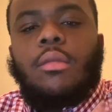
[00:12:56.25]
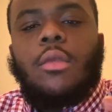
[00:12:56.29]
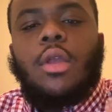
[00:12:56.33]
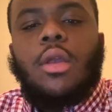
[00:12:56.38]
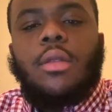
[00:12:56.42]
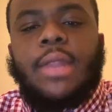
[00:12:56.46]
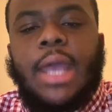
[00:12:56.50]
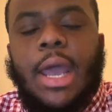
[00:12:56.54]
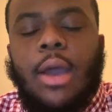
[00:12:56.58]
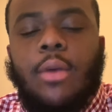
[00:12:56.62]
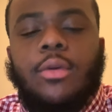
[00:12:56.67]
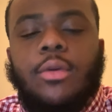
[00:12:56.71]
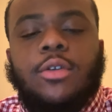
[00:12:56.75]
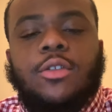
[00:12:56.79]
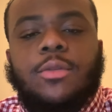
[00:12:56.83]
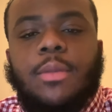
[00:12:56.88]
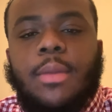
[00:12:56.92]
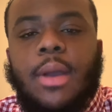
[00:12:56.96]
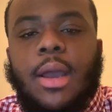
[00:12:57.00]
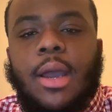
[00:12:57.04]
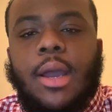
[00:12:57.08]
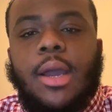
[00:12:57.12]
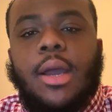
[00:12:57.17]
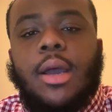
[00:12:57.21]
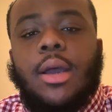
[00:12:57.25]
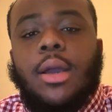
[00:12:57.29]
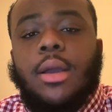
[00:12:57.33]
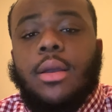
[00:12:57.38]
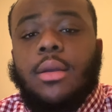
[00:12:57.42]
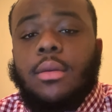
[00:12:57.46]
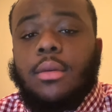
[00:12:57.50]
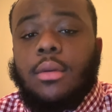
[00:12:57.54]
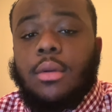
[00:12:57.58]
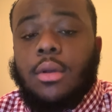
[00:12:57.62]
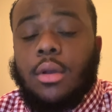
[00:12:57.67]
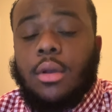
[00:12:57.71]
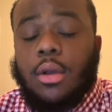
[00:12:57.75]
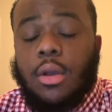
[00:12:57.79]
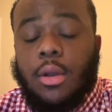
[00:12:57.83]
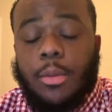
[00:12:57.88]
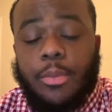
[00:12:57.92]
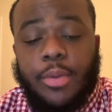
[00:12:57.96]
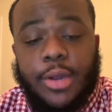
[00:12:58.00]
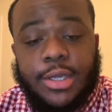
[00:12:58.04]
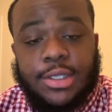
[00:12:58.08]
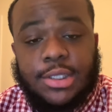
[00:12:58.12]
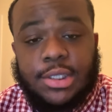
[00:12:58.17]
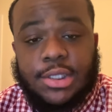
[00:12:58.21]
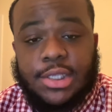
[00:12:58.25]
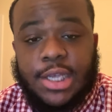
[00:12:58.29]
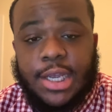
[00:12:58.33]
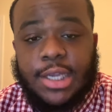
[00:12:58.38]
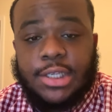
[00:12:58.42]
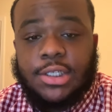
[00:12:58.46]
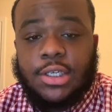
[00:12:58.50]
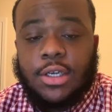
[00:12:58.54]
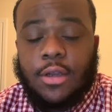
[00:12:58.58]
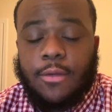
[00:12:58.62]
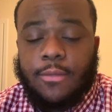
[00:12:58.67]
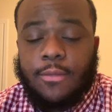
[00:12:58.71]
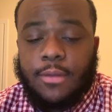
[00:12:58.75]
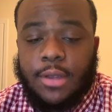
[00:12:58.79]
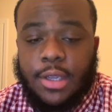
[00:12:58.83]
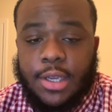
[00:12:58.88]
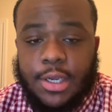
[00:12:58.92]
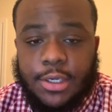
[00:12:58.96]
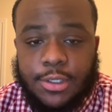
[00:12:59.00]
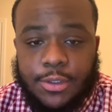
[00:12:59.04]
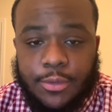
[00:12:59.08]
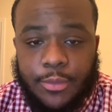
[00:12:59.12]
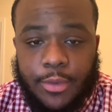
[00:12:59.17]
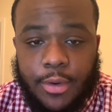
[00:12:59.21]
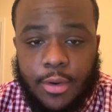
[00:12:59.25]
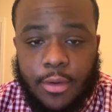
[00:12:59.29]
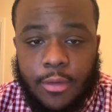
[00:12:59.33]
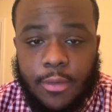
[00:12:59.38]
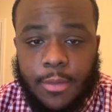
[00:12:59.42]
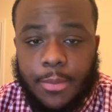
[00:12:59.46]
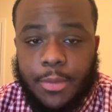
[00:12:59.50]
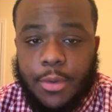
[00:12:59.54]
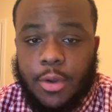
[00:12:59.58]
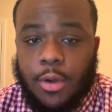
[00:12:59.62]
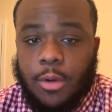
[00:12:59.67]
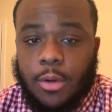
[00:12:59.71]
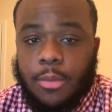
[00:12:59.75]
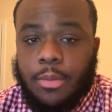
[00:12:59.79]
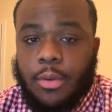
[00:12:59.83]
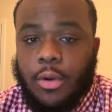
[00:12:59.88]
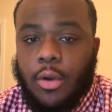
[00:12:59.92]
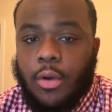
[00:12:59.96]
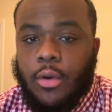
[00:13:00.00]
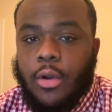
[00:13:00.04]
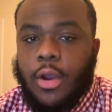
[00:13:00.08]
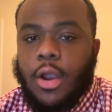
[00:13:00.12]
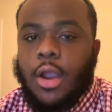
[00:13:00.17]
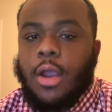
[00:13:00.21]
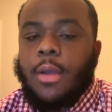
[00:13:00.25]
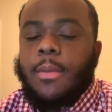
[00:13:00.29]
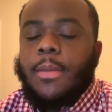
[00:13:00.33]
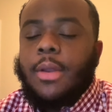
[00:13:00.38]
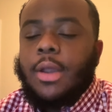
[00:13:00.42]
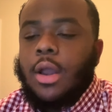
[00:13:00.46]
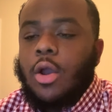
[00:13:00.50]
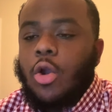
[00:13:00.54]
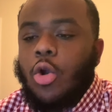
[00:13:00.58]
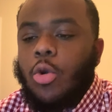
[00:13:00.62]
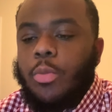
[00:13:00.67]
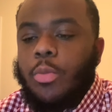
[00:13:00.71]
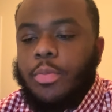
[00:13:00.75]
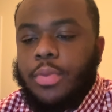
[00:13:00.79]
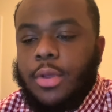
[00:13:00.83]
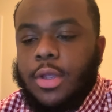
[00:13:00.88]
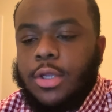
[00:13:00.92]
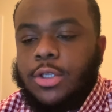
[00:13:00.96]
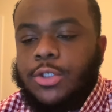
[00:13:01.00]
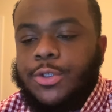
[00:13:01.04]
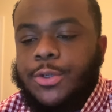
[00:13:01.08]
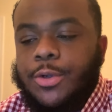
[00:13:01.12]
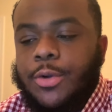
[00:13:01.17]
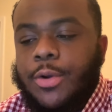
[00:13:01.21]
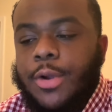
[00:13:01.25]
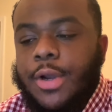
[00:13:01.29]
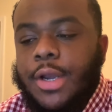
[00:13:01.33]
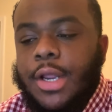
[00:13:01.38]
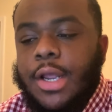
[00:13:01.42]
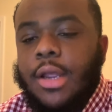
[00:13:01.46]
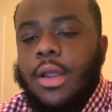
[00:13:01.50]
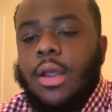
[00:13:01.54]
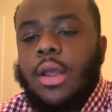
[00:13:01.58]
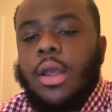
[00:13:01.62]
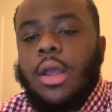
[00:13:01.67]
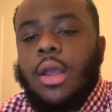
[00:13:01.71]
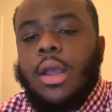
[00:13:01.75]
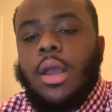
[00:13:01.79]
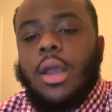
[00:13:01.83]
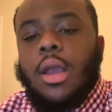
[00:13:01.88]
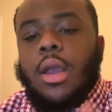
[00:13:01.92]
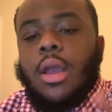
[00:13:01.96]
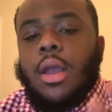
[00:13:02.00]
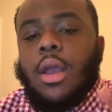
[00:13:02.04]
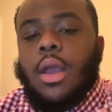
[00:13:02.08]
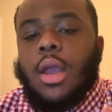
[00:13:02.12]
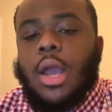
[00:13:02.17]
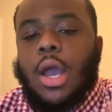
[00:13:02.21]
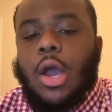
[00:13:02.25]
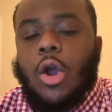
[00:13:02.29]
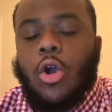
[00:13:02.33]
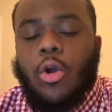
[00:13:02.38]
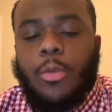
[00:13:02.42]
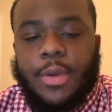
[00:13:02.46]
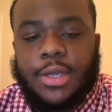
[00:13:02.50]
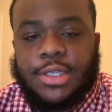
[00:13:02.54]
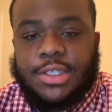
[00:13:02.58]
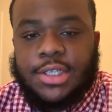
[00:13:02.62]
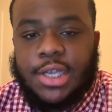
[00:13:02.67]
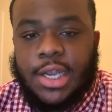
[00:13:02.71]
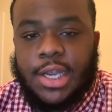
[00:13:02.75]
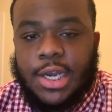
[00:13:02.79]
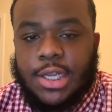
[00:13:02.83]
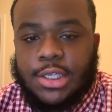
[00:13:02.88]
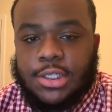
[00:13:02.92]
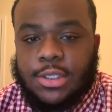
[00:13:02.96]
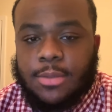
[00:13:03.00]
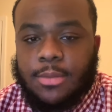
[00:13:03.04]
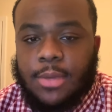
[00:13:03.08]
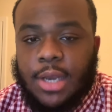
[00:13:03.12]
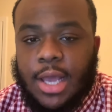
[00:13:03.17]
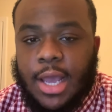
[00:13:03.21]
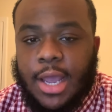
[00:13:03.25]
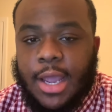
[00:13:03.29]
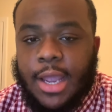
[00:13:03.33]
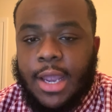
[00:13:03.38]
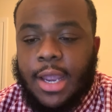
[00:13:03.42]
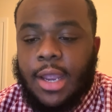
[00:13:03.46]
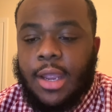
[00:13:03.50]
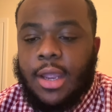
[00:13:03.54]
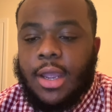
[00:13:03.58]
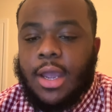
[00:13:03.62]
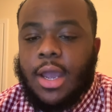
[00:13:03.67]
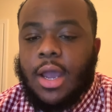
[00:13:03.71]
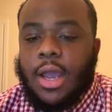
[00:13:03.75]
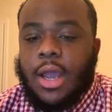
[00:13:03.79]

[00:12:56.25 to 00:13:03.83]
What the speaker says: that was my presentation of the history of computer programming. I hope you enjoyed it. I hope I shedded some light. I